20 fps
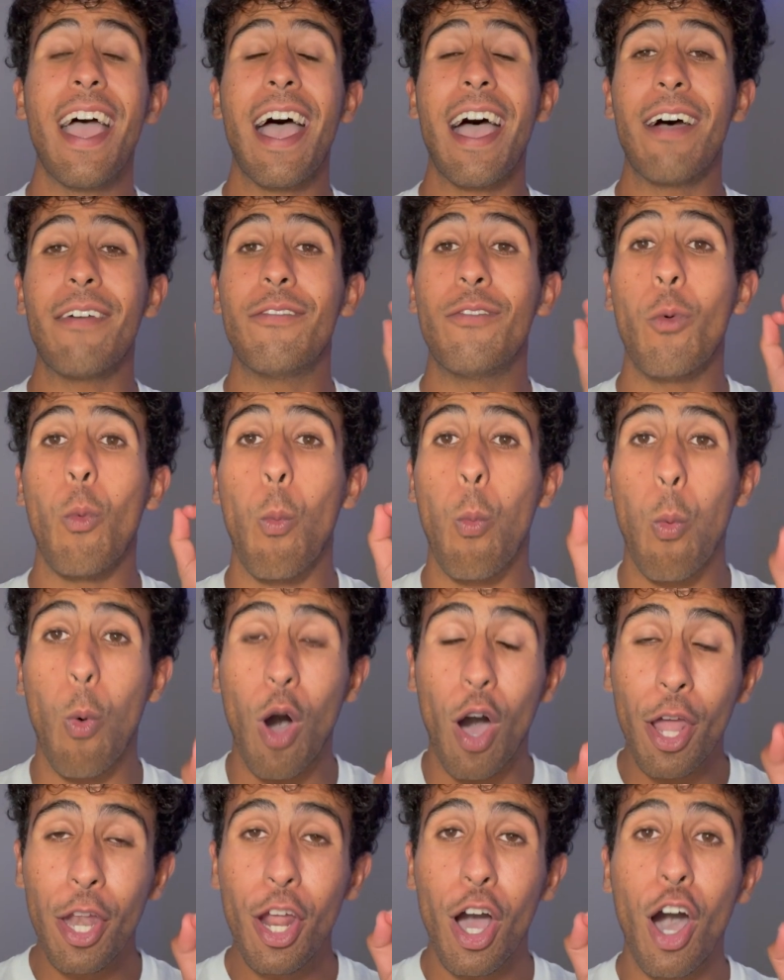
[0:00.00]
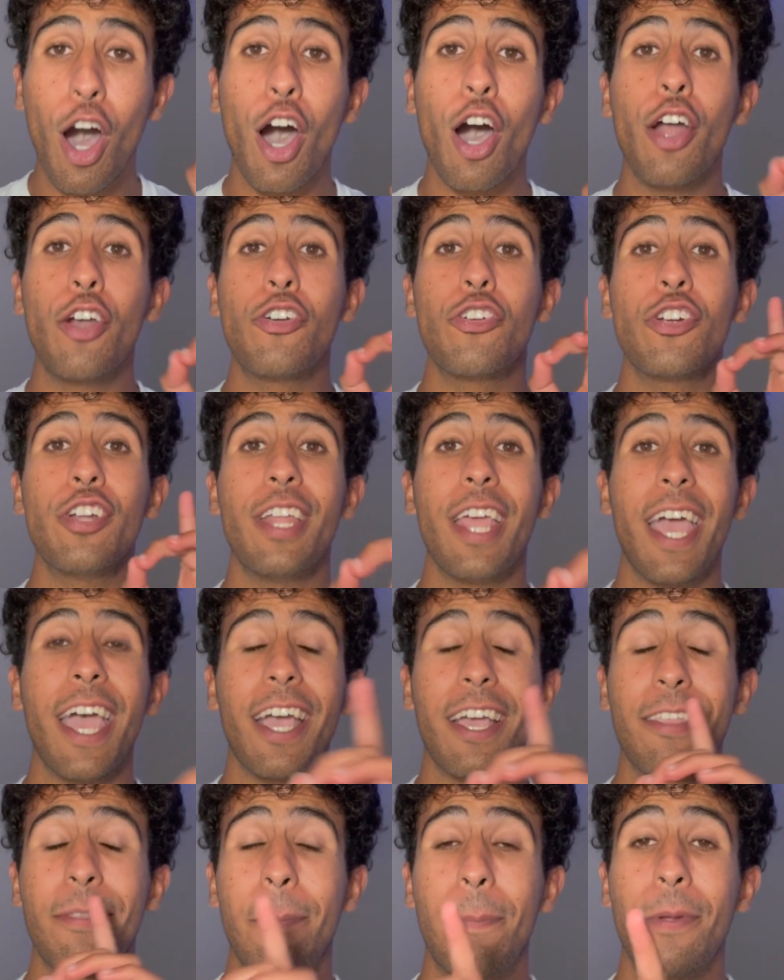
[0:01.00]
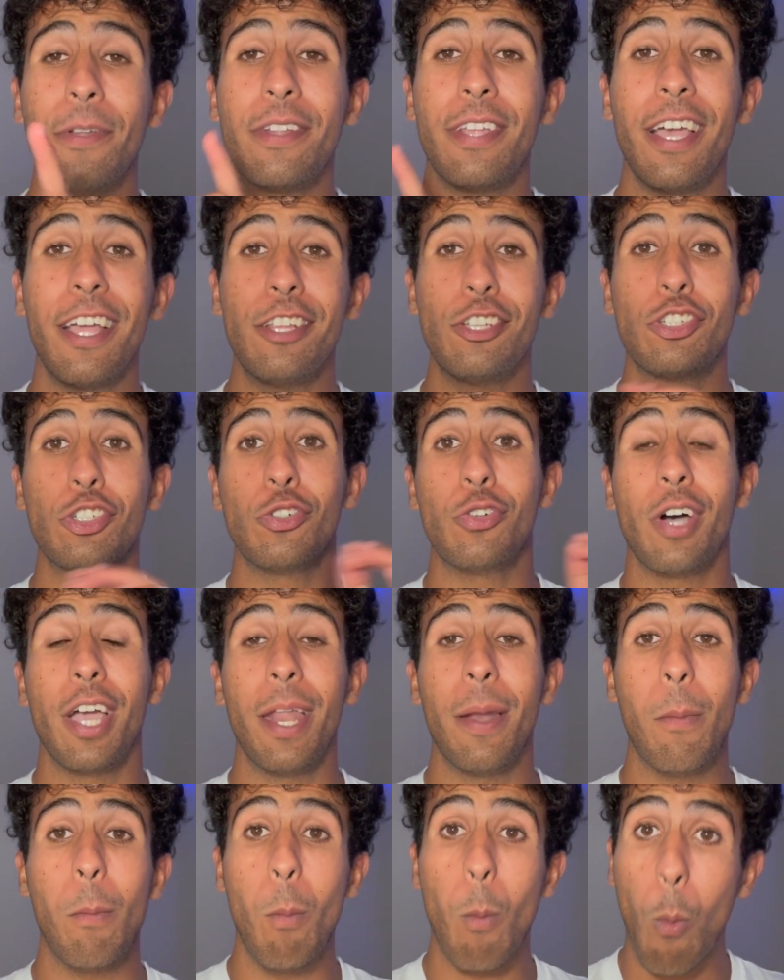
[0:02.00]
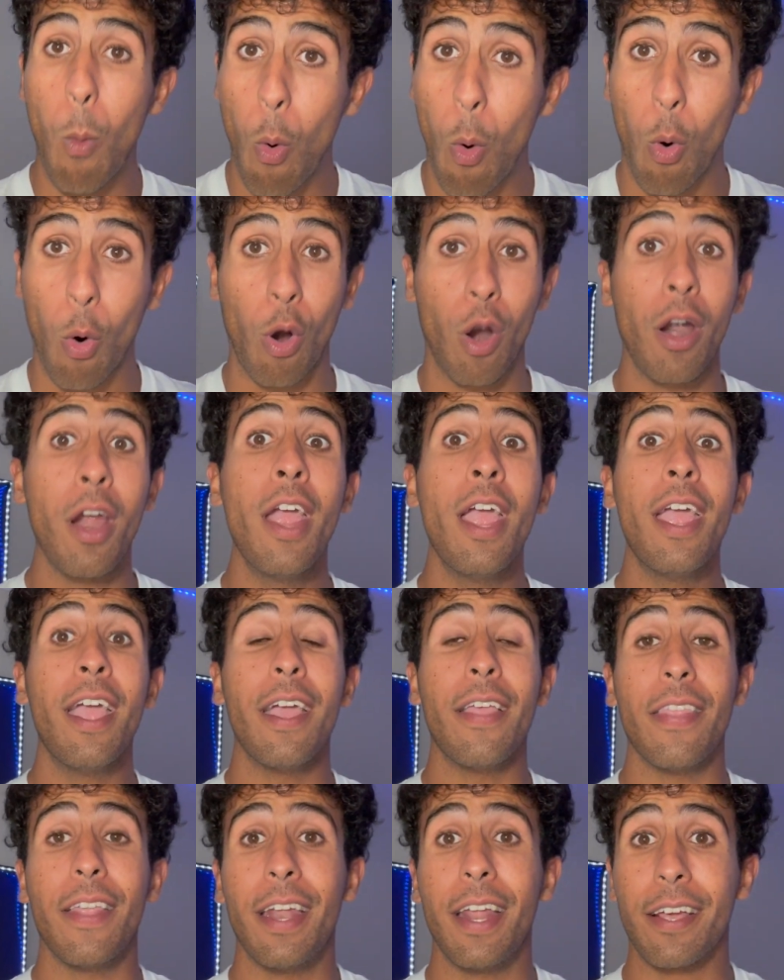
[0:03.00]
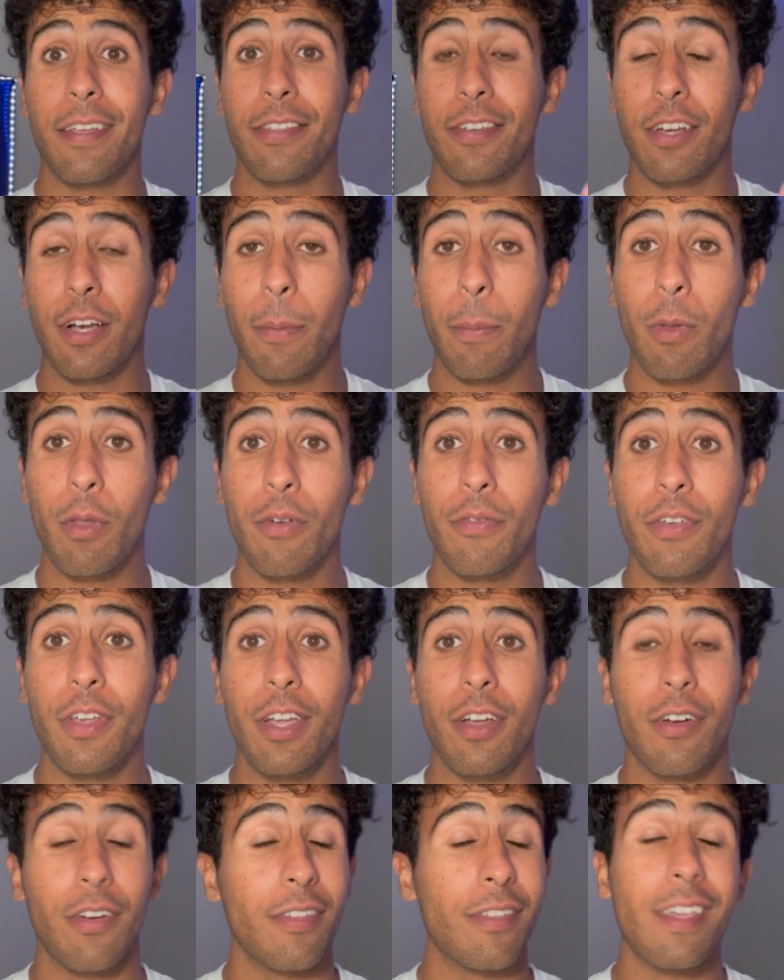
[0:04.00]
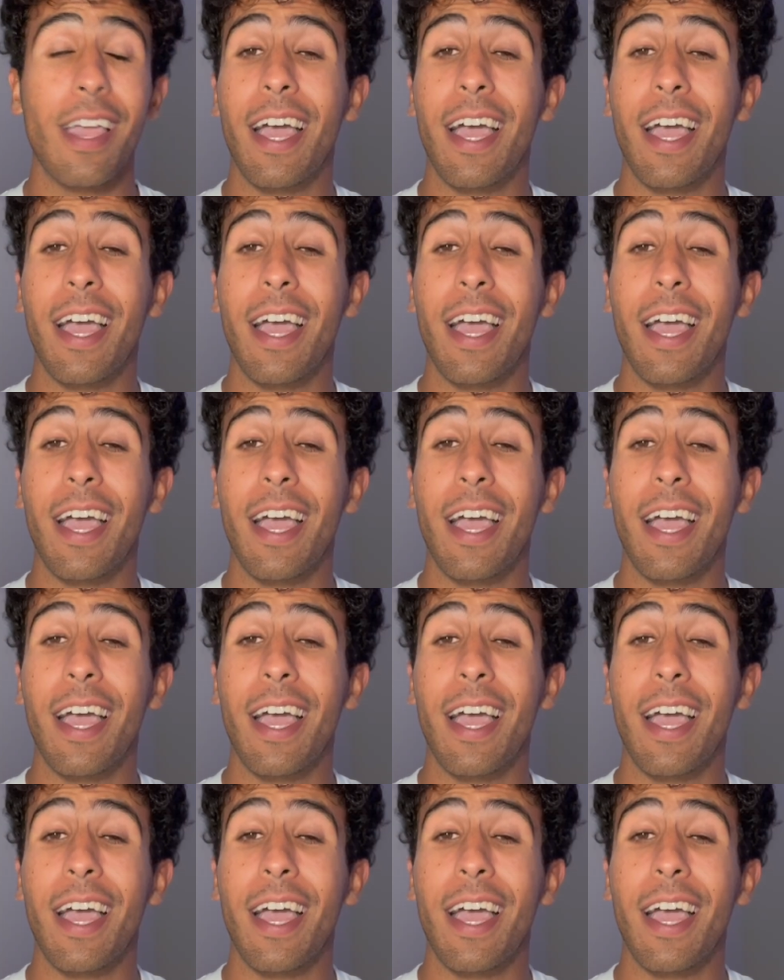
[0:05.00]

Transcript: have 100x potential and more in the next couple of years.